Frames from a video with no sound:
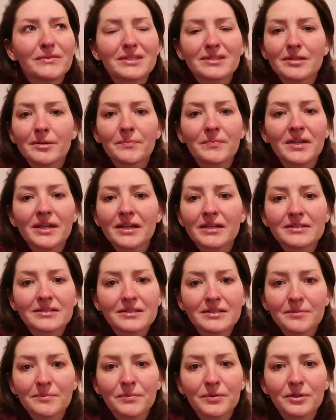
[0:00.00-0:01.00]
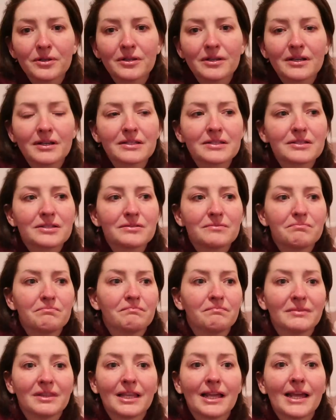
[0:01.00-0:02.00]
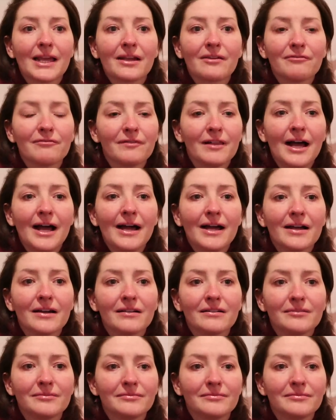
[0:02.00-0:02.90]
something as simple as laying flat